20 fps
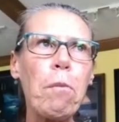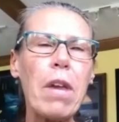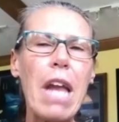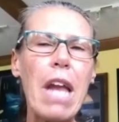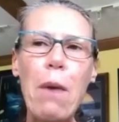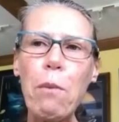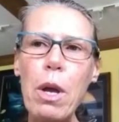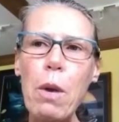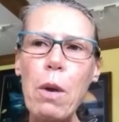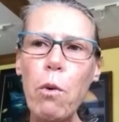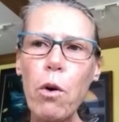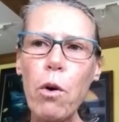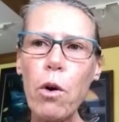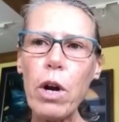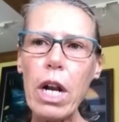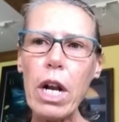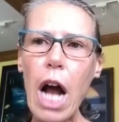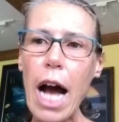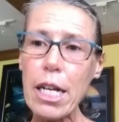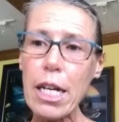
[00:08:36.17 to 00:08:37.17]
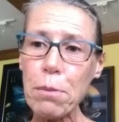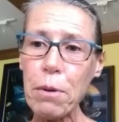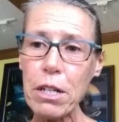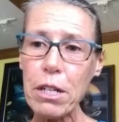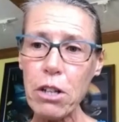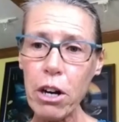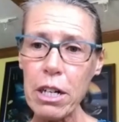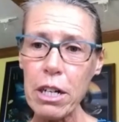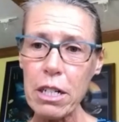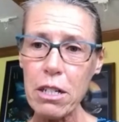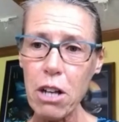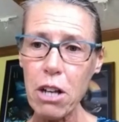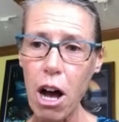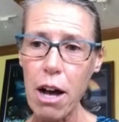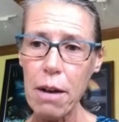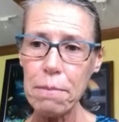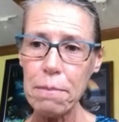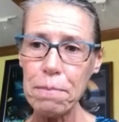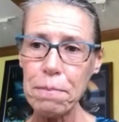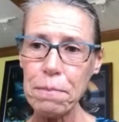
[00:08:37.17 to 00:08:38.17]
and we were in Hot Springs, Arkansas,
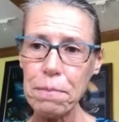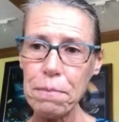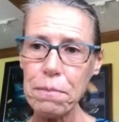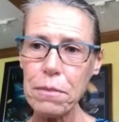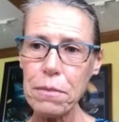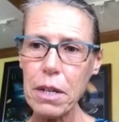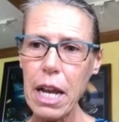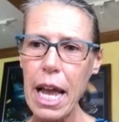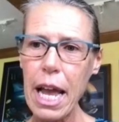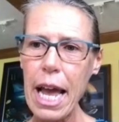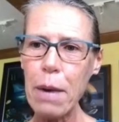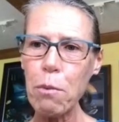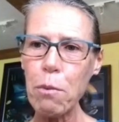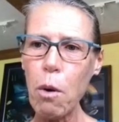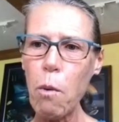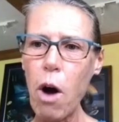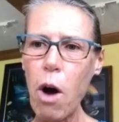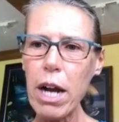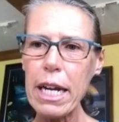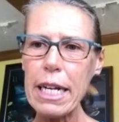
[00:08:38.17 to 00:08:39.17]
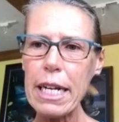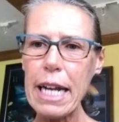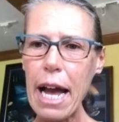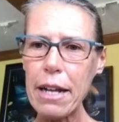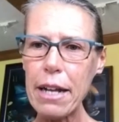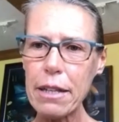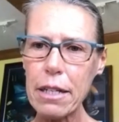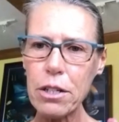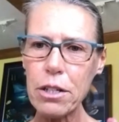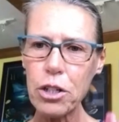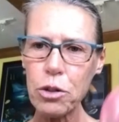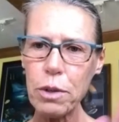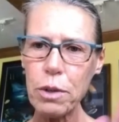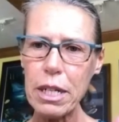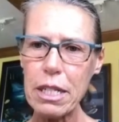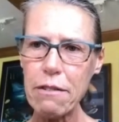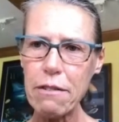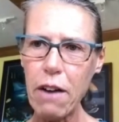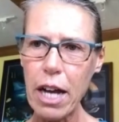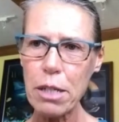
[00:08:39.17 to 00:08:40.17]
and we're walking down the
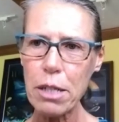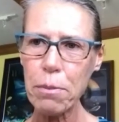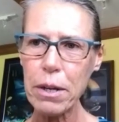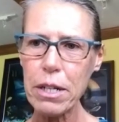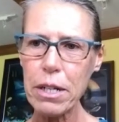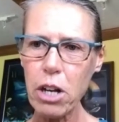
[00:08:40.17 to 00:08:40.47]
streets of Hot Springs,